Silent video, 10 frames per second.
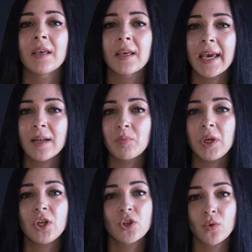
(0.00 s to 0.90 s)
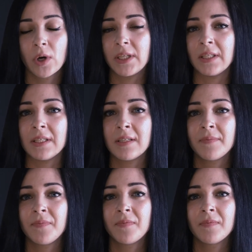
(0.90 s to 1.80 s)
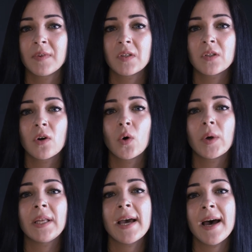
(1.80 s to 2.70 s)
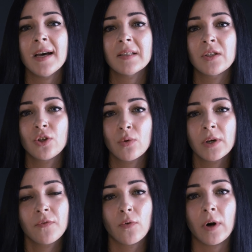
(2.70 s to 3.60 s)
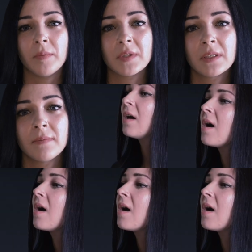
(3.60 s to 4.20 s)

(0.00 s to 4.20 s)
can be shortened. So it has short forms.